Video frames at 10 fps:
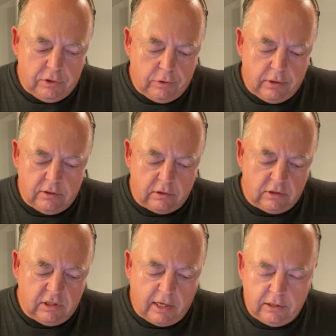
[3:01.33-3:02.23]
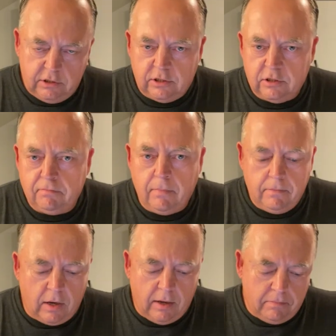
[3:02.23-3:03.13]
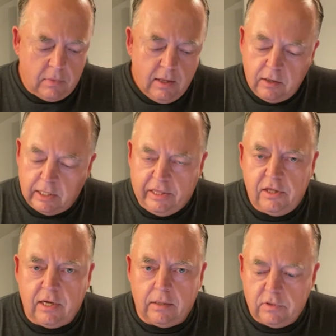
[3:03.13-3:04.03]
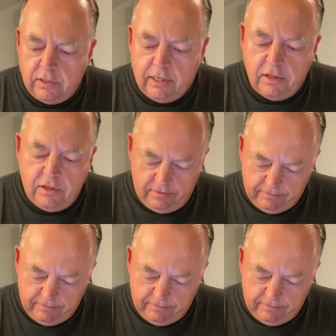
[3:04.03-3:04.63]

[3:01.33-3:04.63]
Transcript: units, in this case just length times length.